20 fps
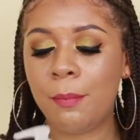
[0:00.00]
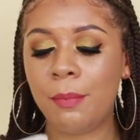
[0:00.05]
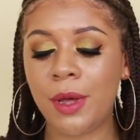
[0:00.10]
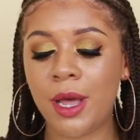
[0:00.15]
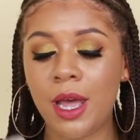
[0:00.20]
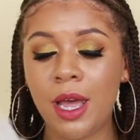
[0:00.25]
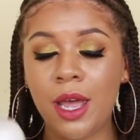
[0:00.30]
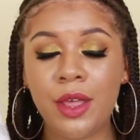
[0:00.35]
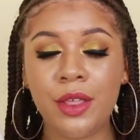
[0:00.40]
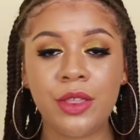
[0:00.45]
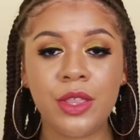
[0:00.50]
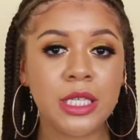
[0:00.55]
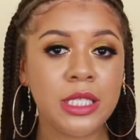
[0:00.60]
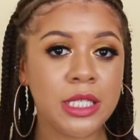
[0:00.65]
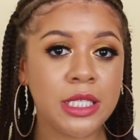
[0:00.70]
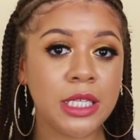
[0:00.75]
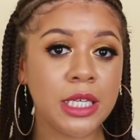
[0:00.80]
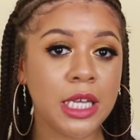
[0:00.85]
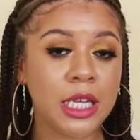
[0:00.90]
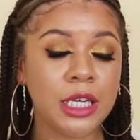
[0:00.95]
But this
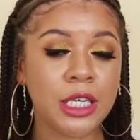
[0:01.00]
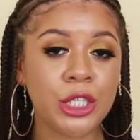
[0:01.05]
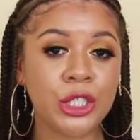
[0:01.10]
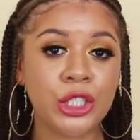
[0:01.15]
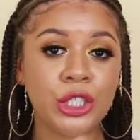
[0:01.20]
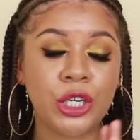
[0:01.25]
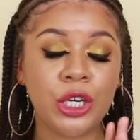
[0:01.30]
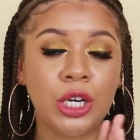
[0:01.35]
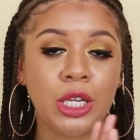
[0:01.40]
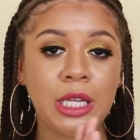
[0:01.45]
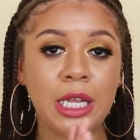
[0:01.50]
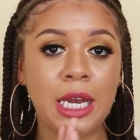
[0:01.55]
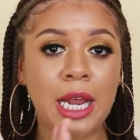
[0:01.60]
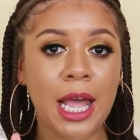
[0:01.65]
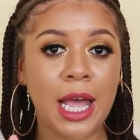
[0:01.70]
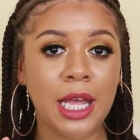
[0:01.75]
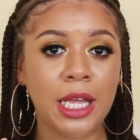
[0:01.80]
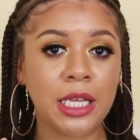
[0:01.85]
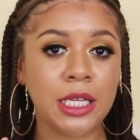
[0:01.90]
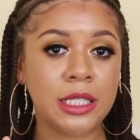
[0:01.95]
is a conditioner that
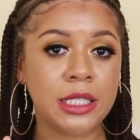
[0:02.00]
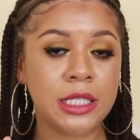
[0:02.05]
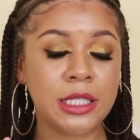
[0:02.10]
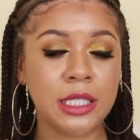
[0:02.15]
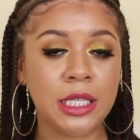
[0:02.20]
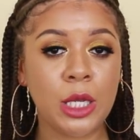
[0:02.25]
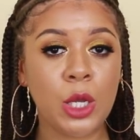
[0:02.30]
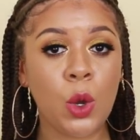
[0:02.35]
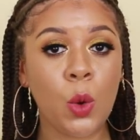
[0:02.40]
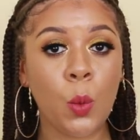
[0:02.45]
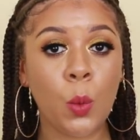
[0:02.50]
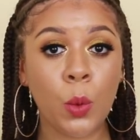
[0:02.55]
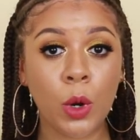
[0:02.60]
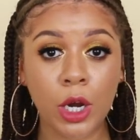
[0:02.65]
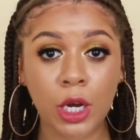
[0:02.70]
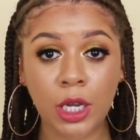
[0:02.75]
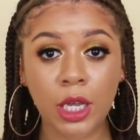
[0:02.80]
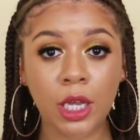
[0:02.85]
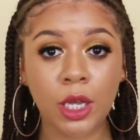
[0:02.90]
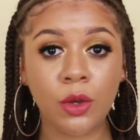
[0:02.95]
I could see
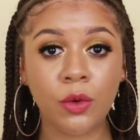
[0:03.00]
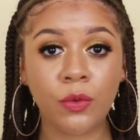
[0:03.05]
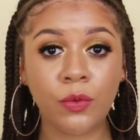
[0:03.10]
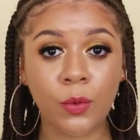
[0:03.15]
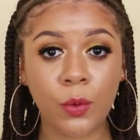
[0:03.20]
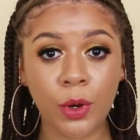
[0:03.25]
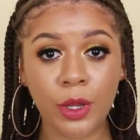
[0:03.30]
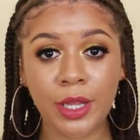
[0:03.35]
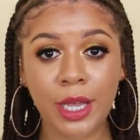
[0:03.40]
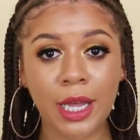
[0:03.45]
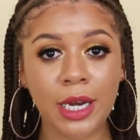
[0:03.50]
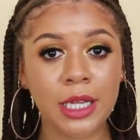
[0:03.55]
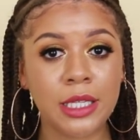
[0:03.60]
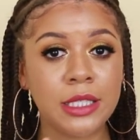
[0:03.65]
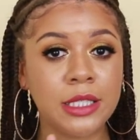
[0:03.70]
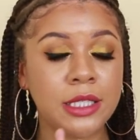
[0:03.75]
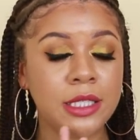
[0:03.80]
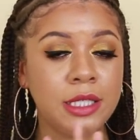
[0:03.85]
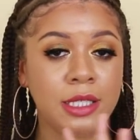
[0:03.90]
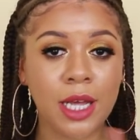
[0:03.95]
working for that.
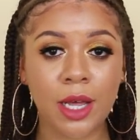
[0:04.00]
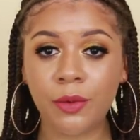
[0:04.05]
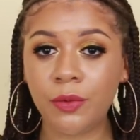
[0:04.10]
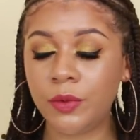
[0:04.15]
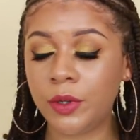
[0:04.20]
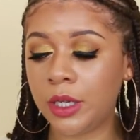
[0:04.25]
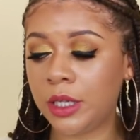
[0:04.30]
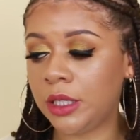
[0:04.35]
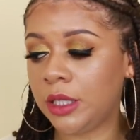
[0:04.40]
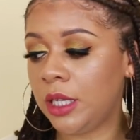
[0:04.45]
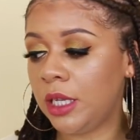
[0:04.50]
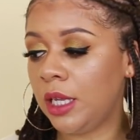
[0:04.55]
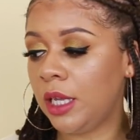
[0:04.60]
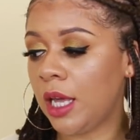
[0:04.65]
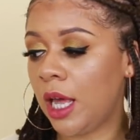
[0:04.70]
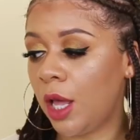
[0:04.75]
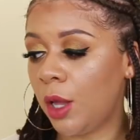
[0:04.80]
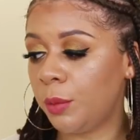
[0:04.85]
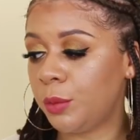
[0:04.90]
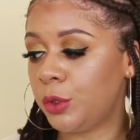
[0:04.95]
It definitely
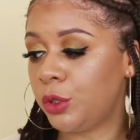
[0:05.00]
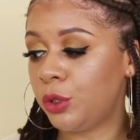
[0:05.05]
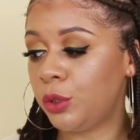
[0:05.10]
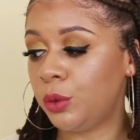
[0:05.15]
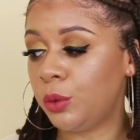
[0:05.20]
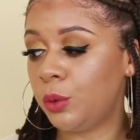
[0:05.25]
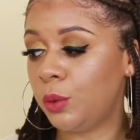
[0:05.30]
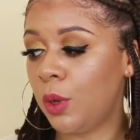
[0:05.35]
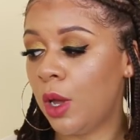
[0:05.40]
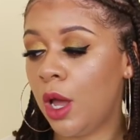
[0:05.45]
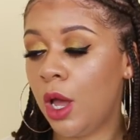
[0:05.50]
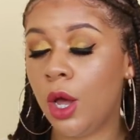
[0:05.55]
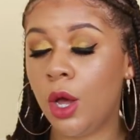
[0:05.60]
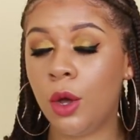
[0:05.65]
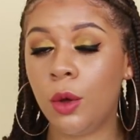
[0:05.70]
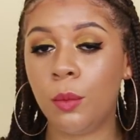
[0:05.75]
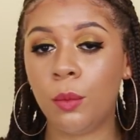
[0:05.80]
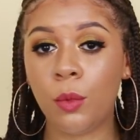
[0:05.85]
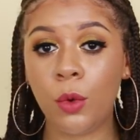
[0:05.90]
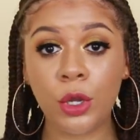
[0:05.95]
helps to
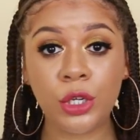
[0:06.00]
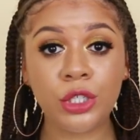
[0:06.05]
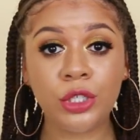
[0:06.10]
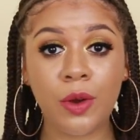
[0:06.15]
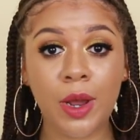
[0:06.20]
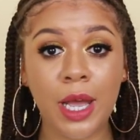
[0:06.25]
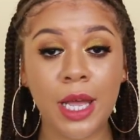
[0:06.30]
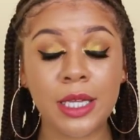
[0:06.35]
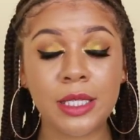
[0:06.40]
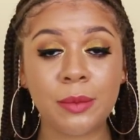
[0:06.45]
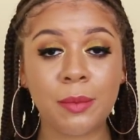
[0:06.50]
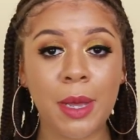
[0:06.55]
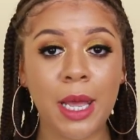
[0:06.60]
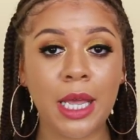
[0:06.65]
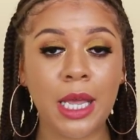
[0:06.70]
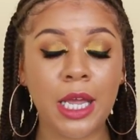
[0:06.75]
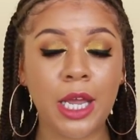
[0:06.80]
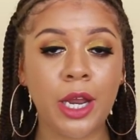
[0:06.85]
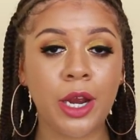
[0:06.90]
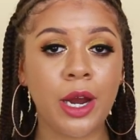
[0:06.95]
moisturize my
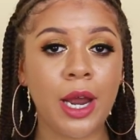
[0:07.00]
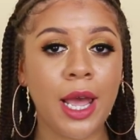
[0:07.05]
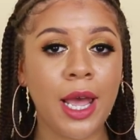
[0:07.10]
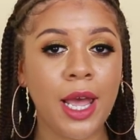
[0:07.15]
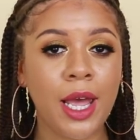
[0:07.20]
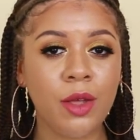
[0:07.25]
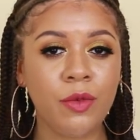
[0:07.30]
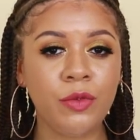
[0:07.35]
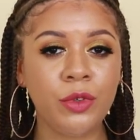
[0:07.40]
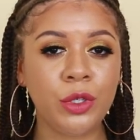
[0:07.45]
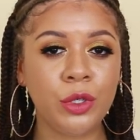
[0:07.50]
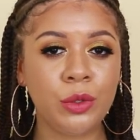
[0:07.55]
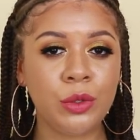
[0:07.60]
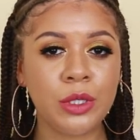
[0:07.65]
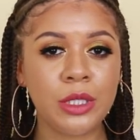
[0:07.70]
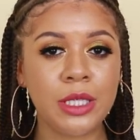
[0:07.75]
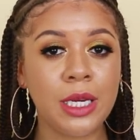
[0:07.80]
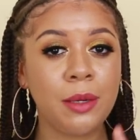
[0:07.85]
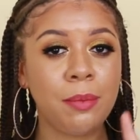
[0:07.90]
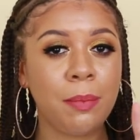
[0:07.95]
hair. I have
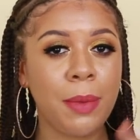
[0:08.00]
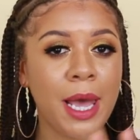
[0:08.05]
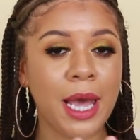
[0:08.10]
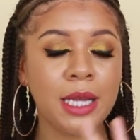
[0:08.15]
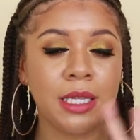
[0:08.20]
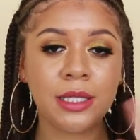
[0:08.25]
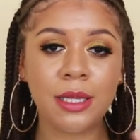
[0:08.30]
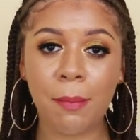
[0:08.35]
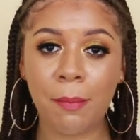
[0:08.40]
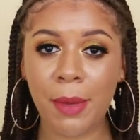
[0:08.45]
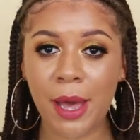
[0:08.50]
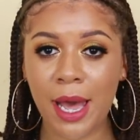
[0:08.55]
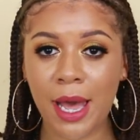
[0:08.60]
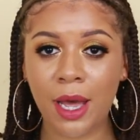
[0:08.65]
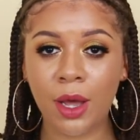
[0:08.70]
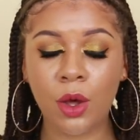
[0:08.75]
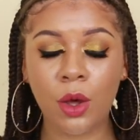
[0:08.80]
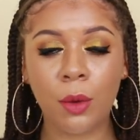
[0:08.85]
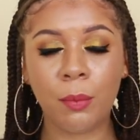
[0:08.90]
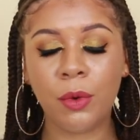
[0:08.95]
used it back to
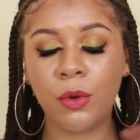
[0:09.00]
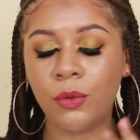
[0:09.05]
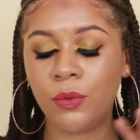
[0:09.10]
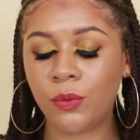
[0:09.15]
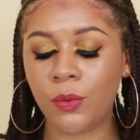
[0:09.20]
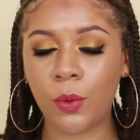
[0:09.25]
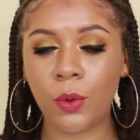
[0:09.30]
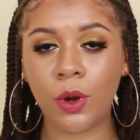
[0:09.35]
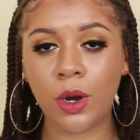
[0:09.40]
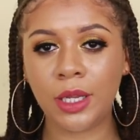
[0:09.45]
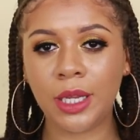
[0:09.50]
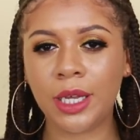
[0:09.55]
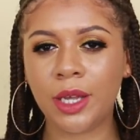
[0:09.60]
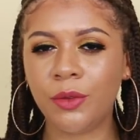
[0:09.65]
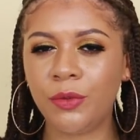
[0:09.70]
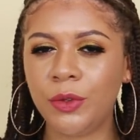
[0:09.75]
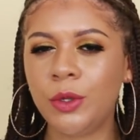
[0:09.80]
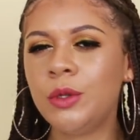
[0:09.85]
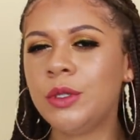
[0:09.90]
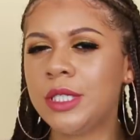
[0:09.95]
back before, like
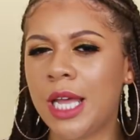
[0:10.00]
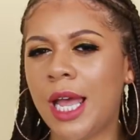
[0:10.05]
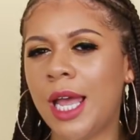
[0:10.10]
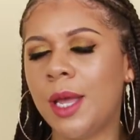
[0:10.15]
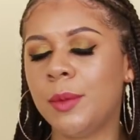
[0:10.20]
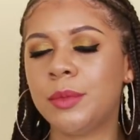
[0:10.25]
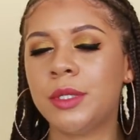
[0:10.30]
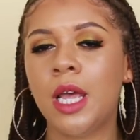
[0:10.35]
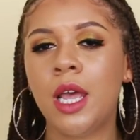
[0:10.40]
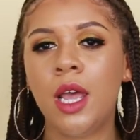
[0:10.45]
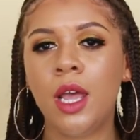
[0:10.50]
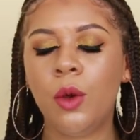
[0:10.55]
a few times,